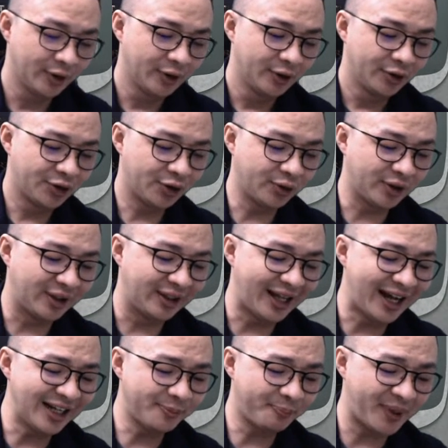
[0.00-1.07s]
So the
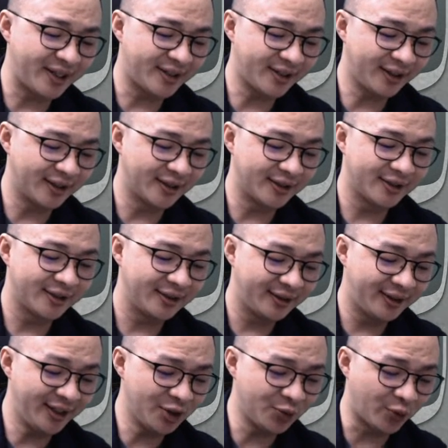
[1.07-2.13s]
last pieces,
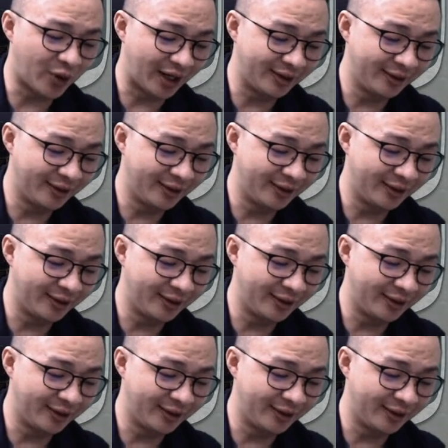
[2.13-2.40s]
this one